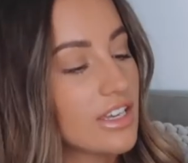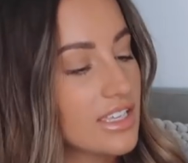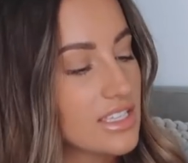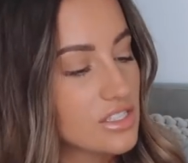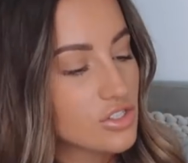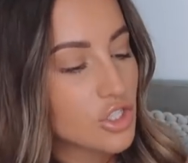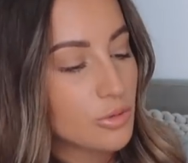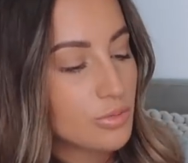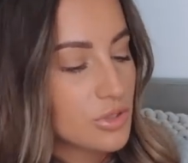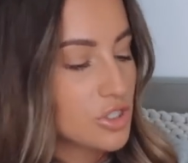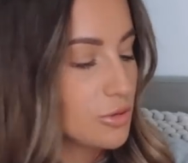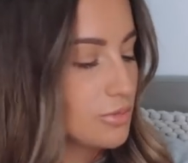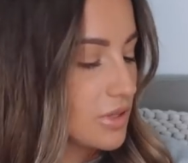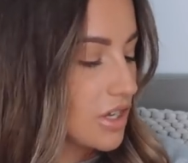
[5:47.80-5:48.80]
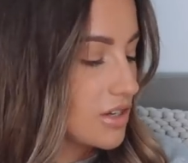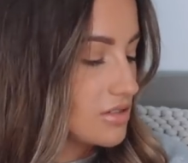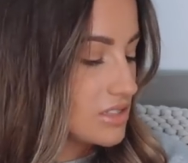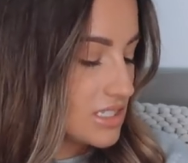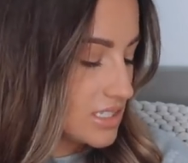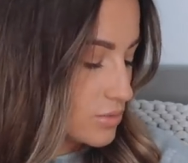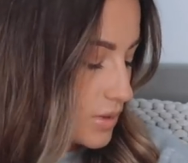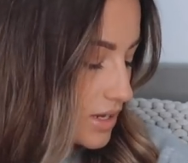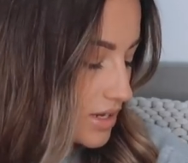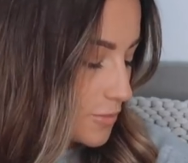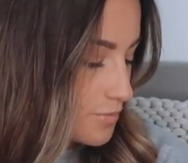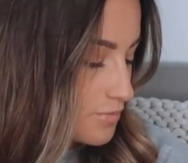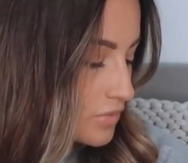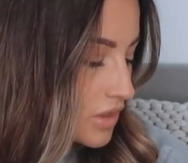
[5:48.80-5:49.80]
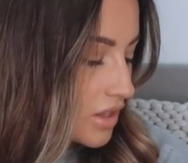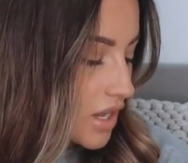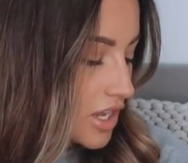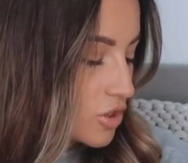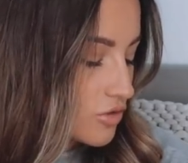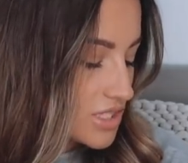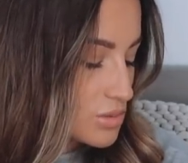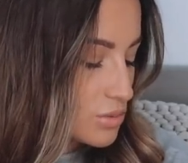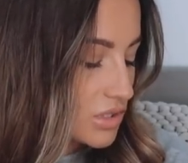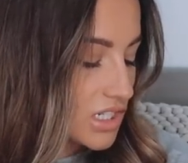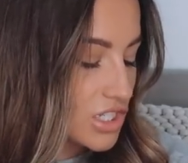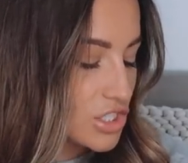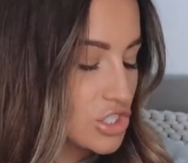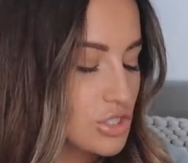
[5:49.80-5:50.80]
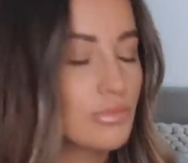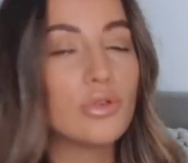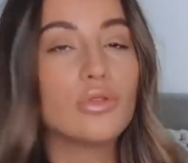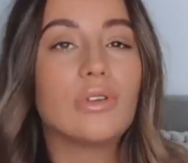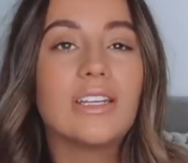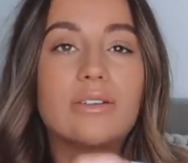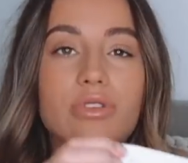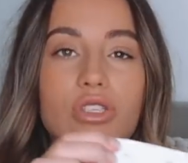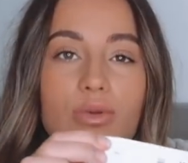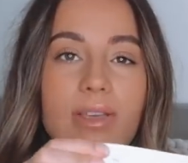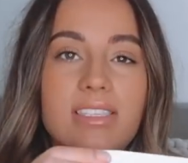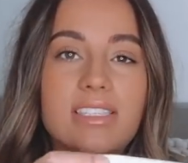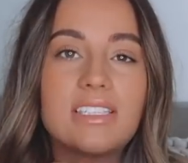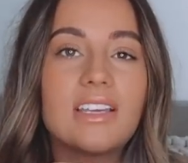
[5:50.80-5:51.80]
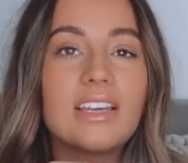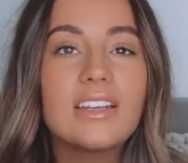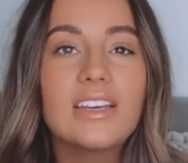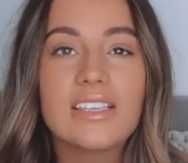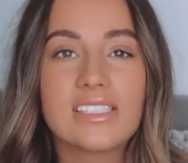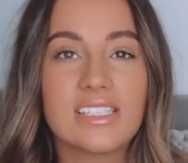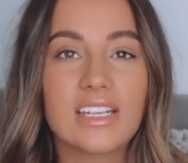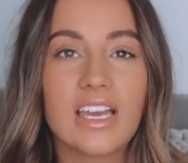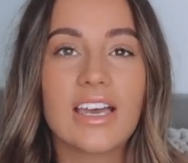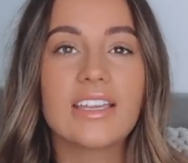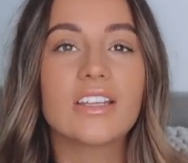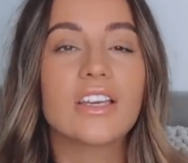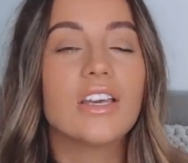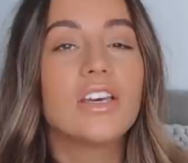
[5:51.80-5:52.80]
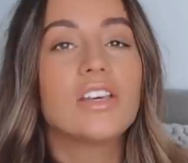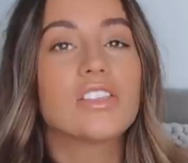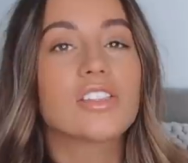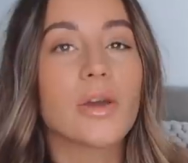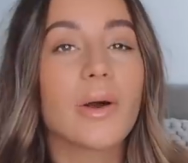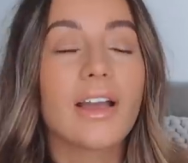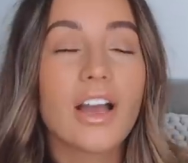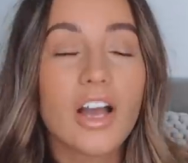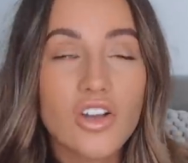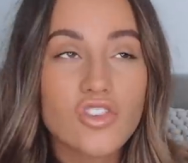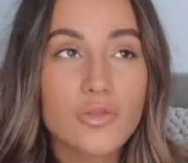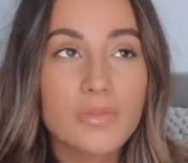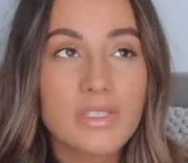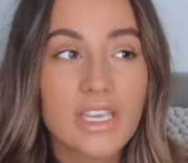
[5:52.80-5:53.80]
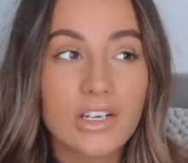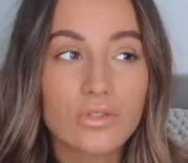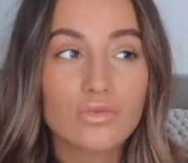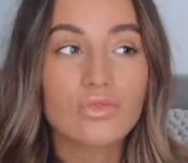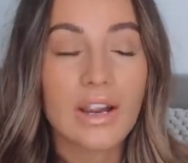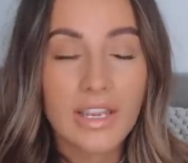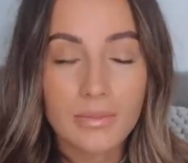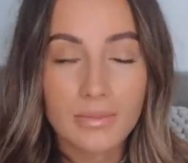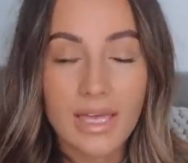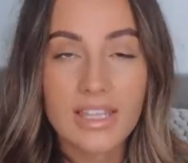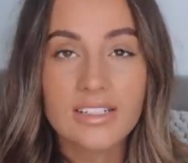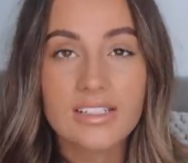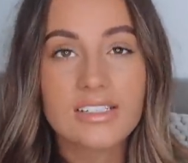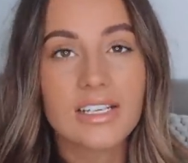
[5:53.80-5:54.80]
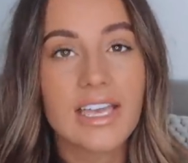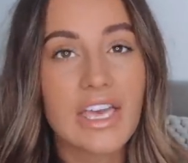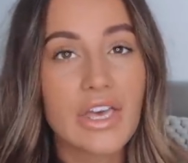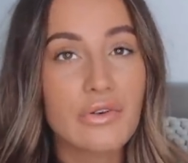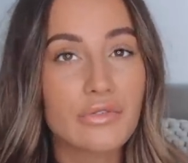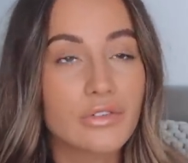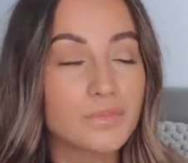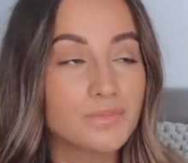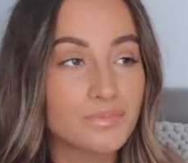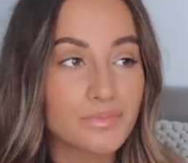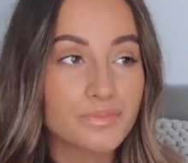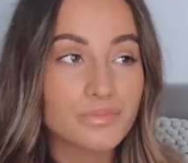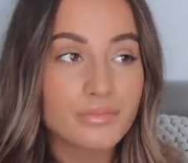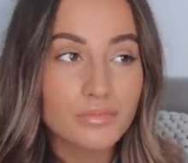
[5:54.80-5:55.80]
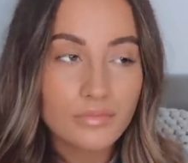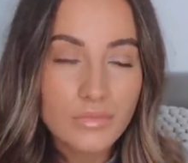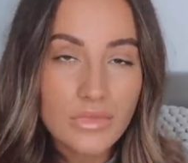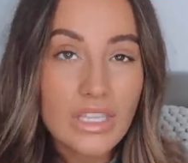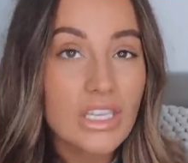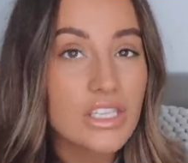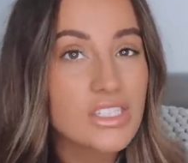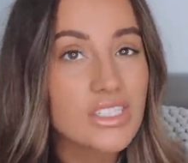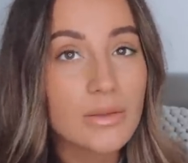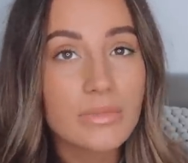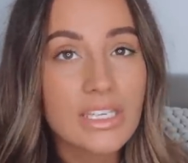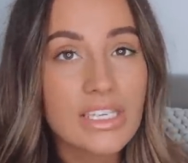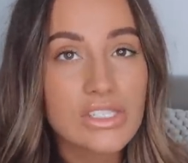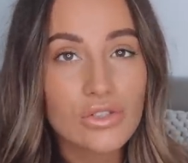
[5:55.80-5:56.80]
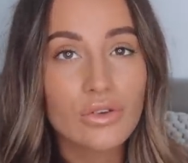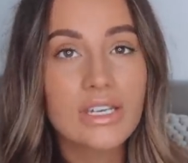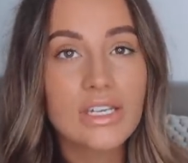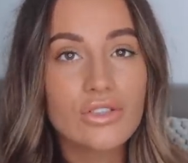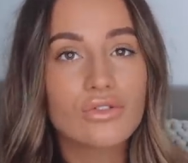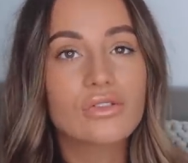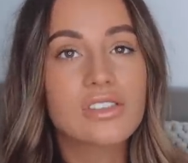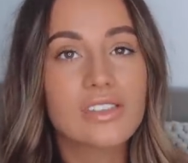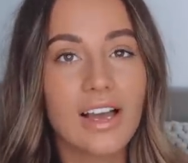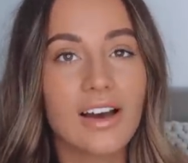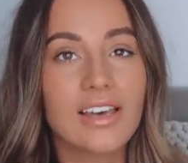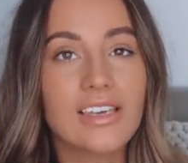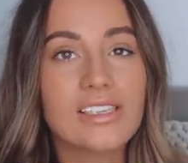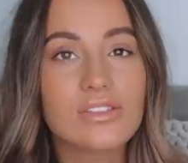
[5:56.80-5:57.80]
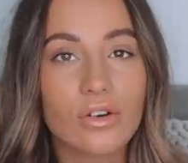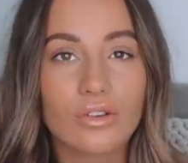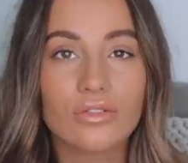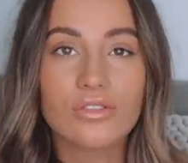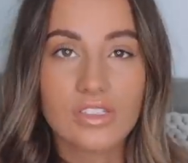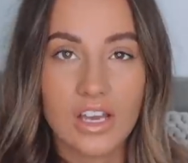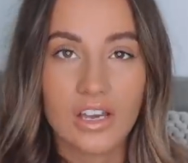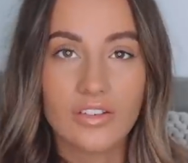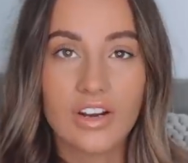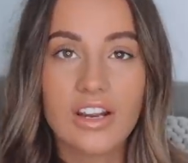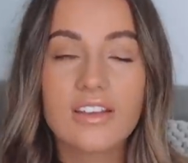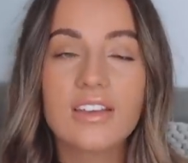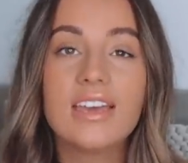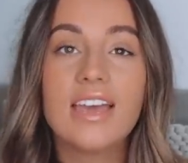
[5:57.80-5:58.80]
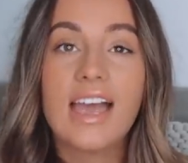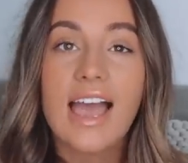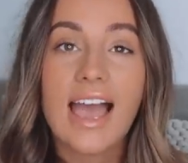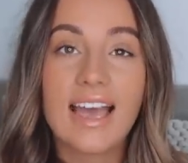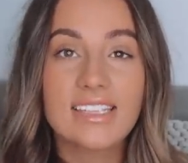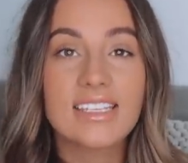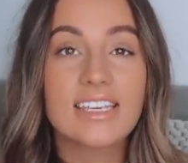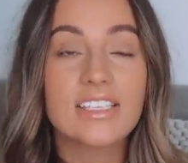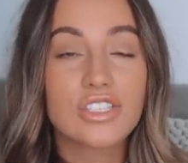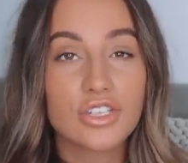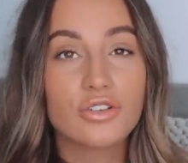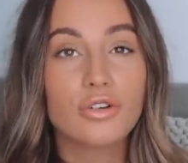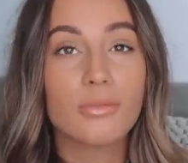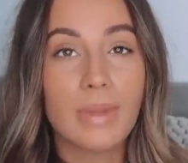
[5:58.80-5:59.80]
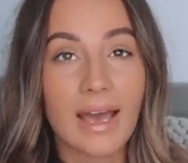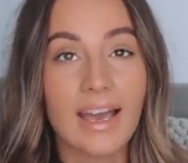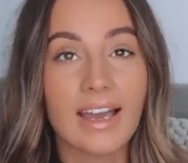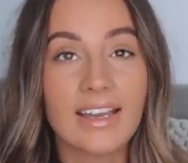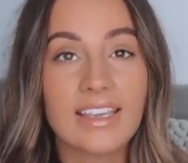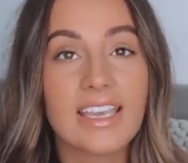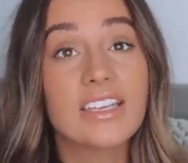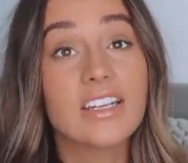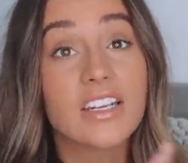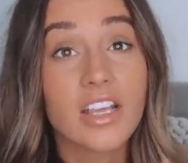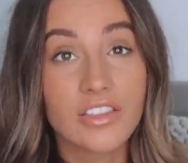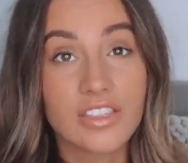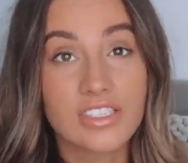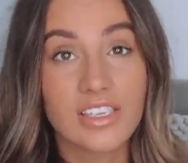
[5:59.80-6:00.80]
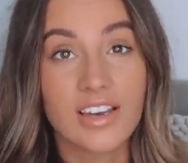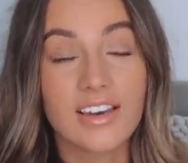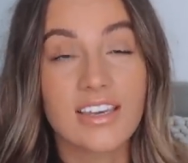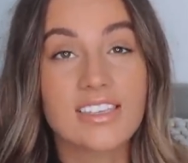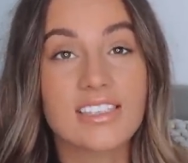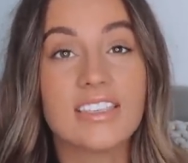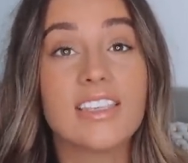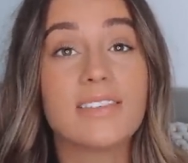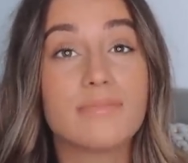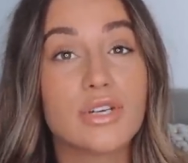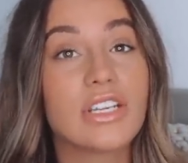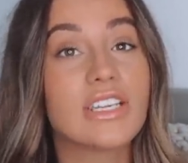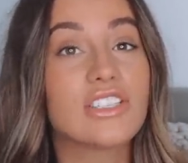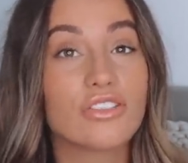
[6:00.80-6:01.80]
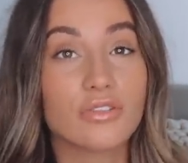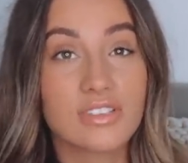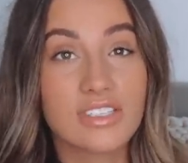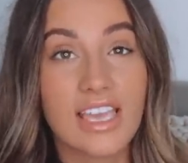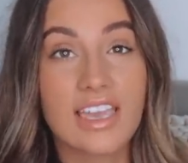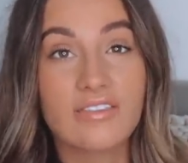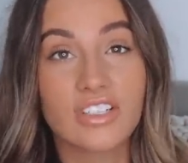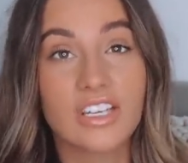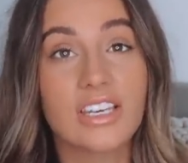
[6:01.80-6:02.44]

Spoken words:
like it's super, super cozy as well. I've got this one in a small and it was $29.99. So I 100% recommend, if something's not in your size on Zara, add it to your bag in another size and then put it to your saved